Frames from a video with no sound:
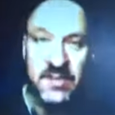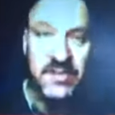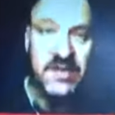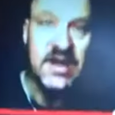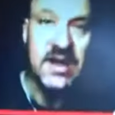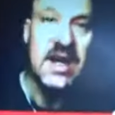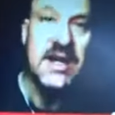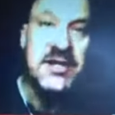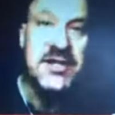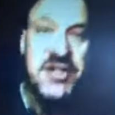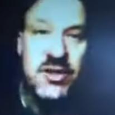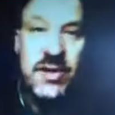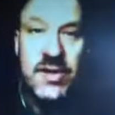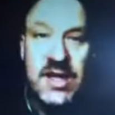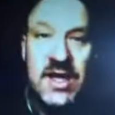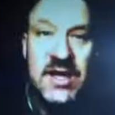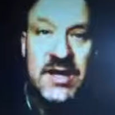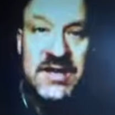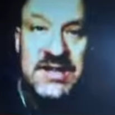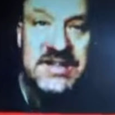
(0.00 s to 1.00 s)
guy chewing
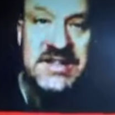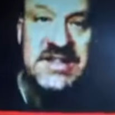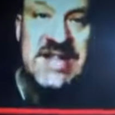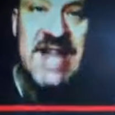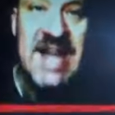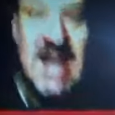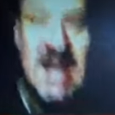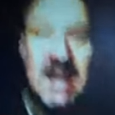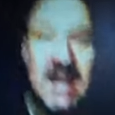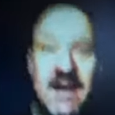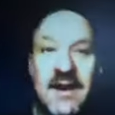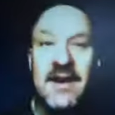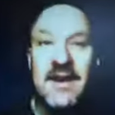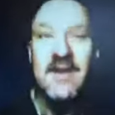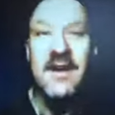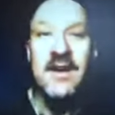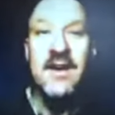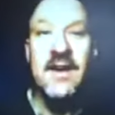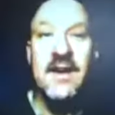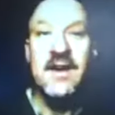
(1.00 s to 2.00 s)
on the steak
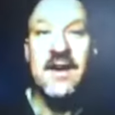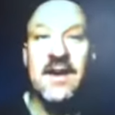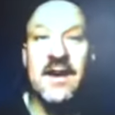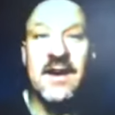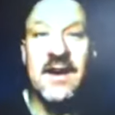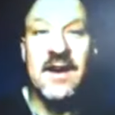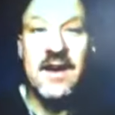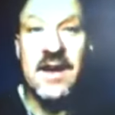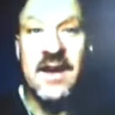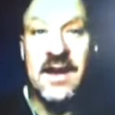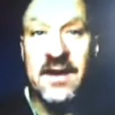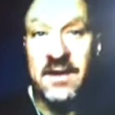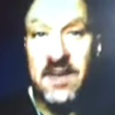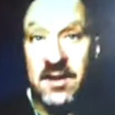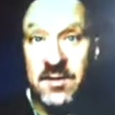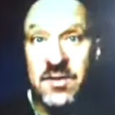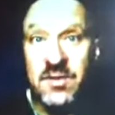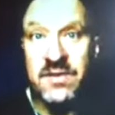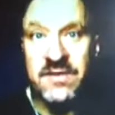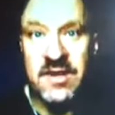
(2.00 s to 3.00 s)
uh, in the
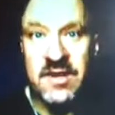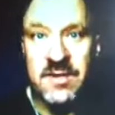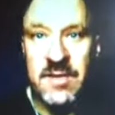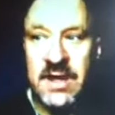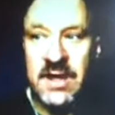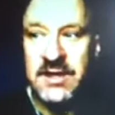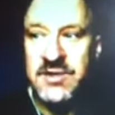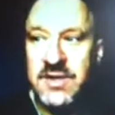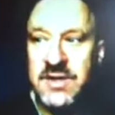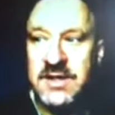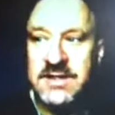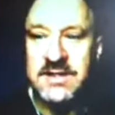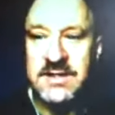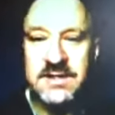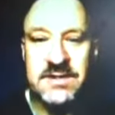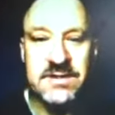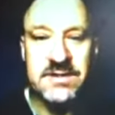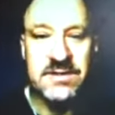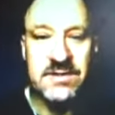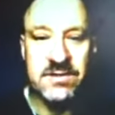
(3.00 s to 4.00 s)
movie The Matrix, he's
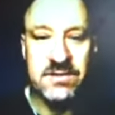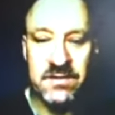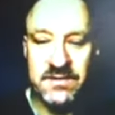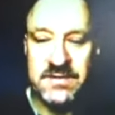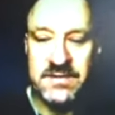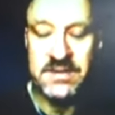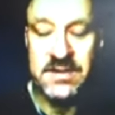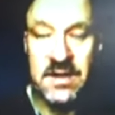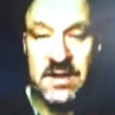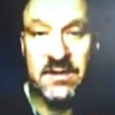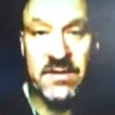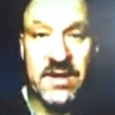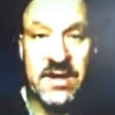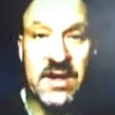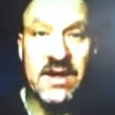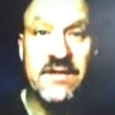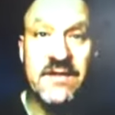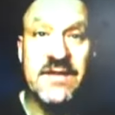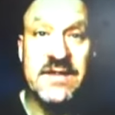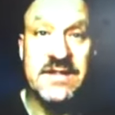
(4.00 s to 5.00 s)
just sort of says, I don't care
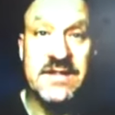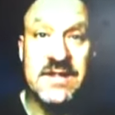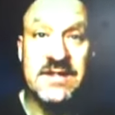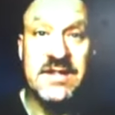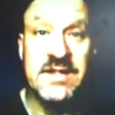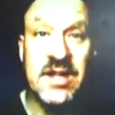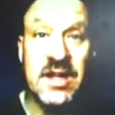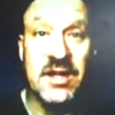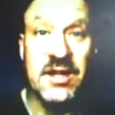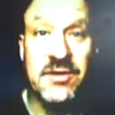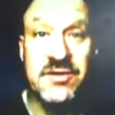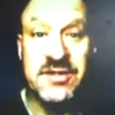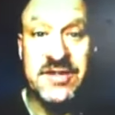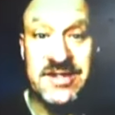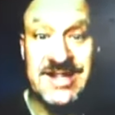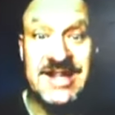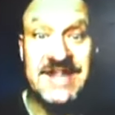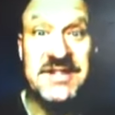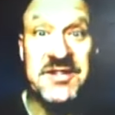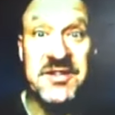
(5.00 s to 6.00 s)
if this is an illusion, it
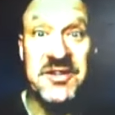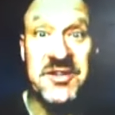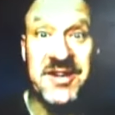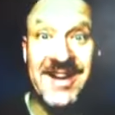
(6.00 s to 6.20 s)
tastes good.